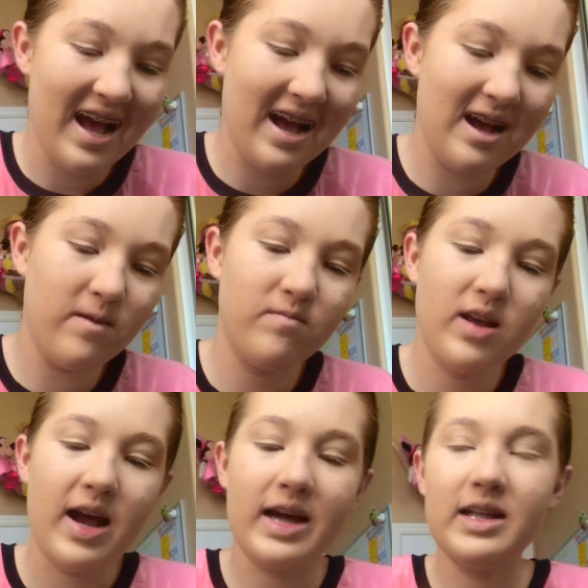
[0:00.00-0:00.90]
I
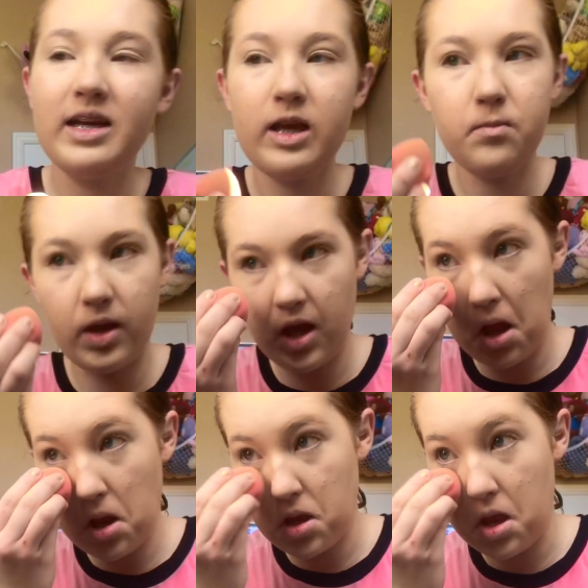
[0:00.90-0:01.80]
like it
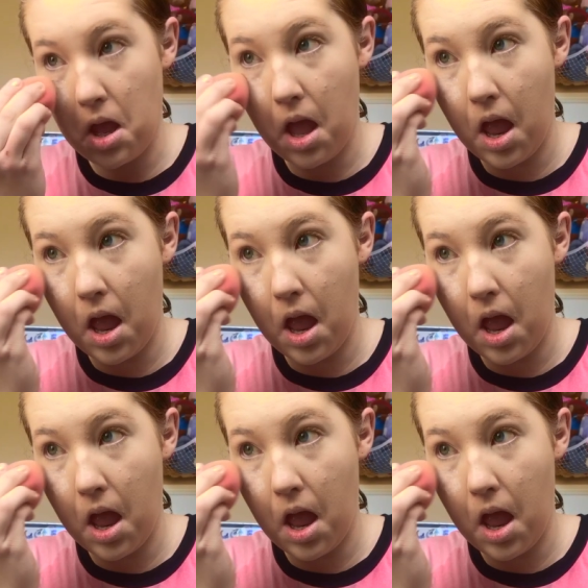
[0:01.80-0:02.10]
because